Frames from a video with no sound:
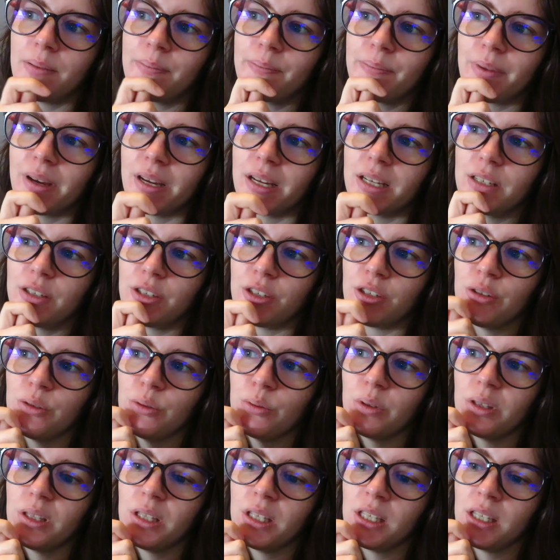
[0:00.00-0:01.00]
I might
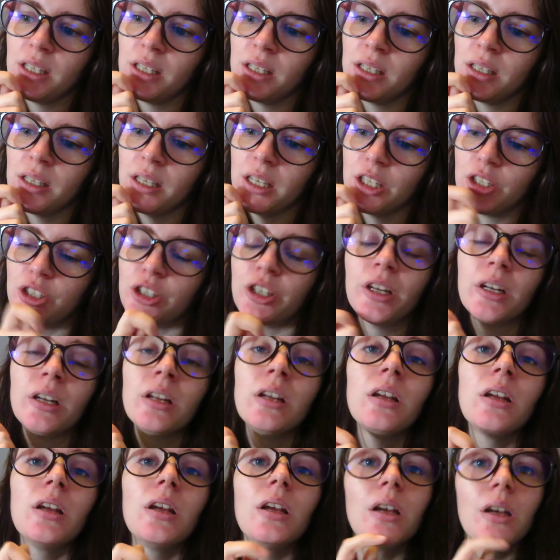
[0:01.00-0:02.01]
do the kitchen
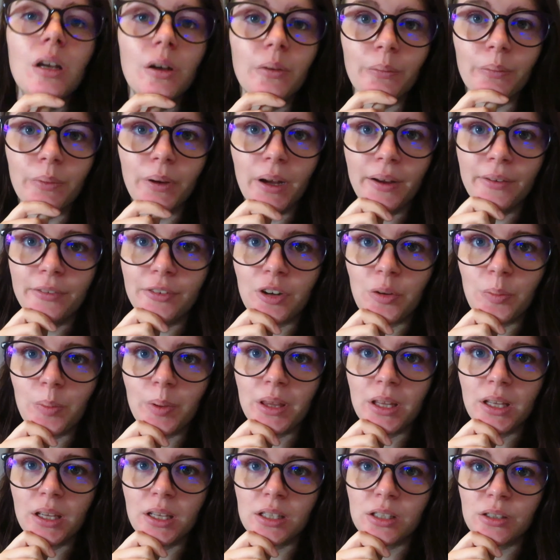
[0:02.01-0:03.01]
after I
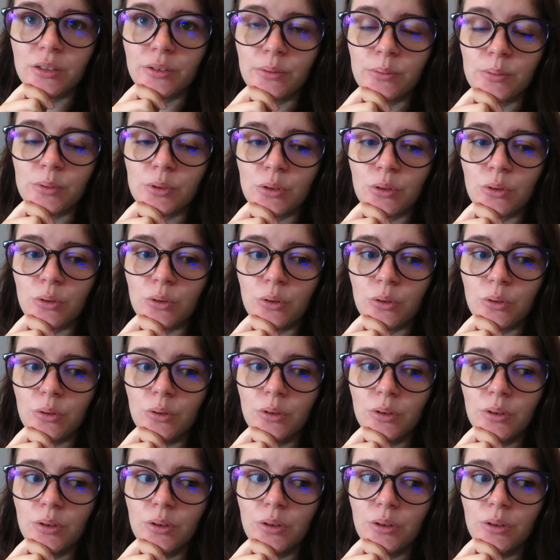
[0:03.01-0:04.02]
pick the kids up from school.
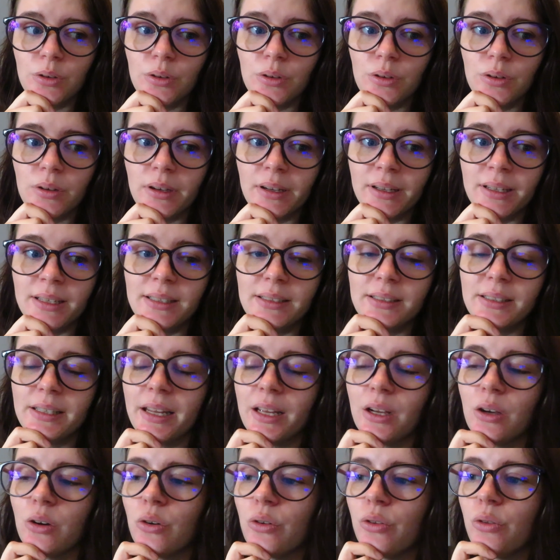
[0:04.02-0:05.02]
I need to
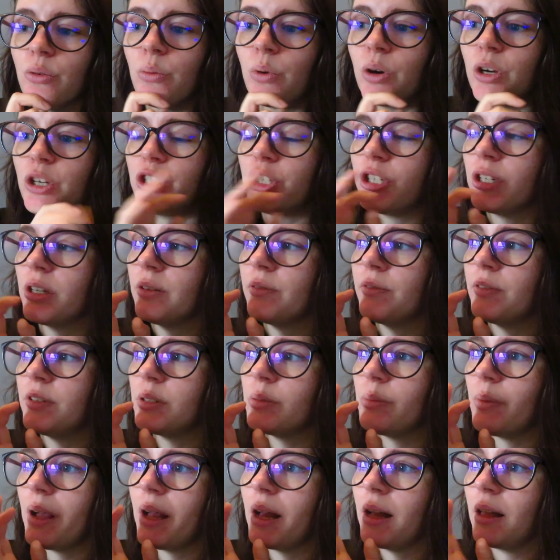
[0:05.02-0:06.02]
take all the washing off as
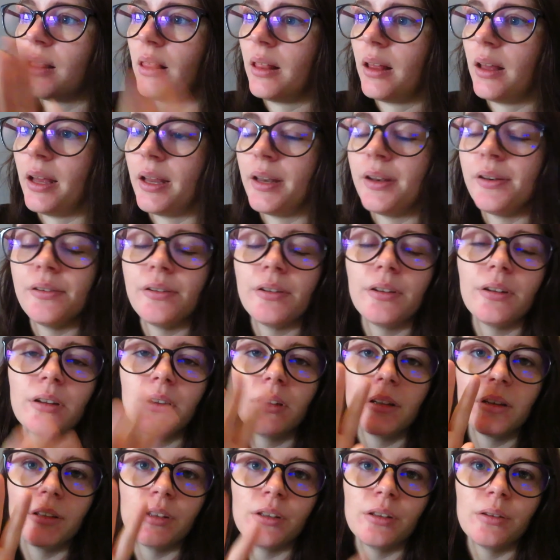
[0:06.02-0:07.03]
well and
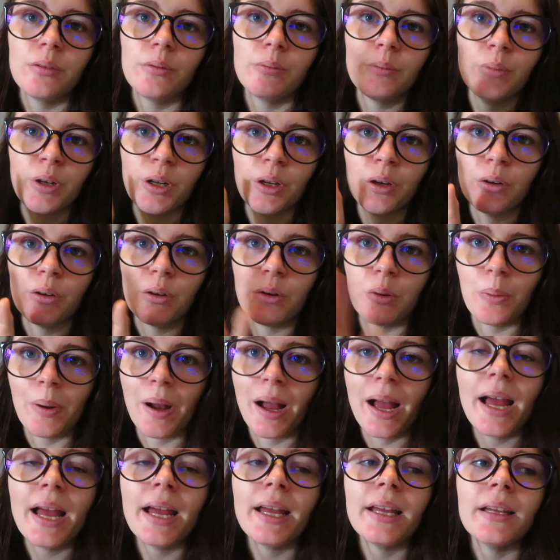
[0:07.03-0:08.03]
put it all
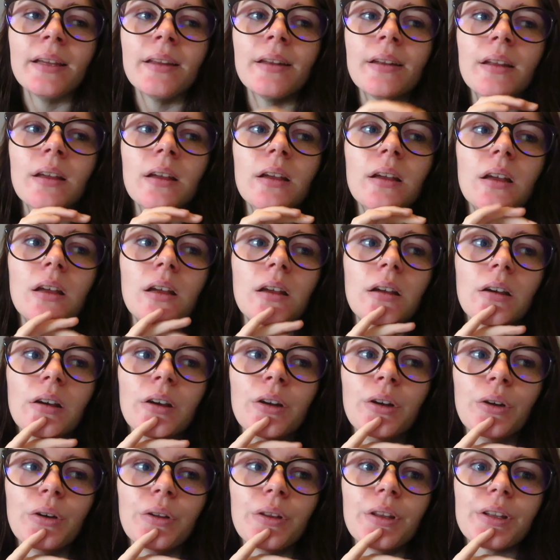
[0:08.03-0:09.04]
away
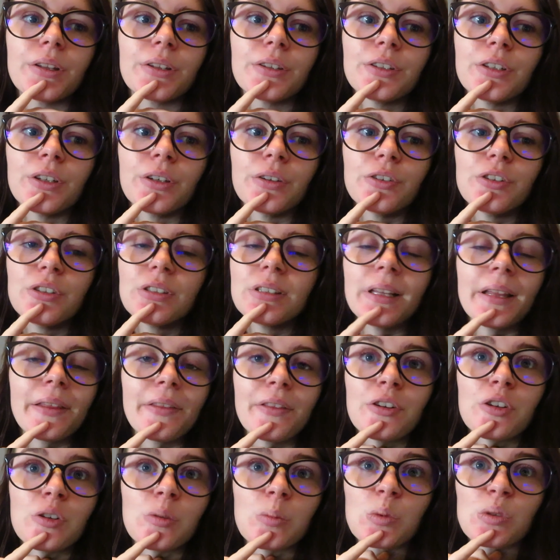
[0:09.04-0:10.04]
and all that stuff, just like
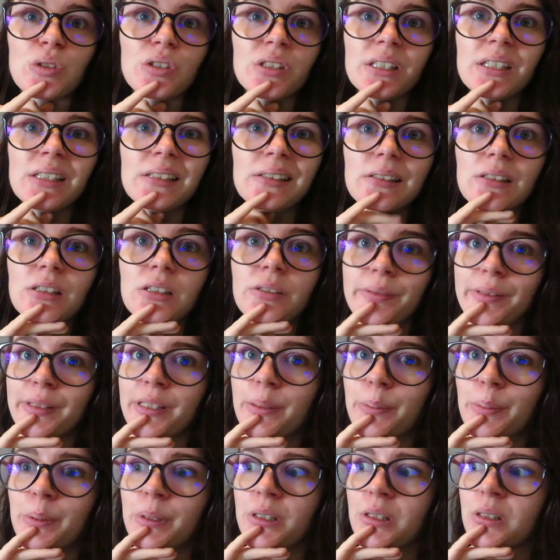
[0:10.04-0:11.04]
the normal do-the stuff, I
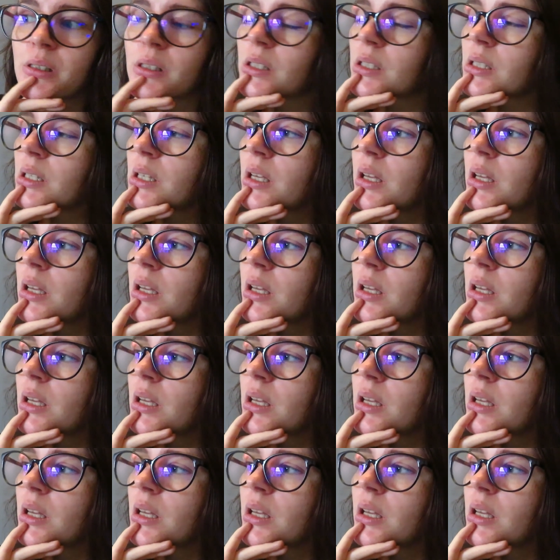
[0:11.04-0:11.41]
suppose.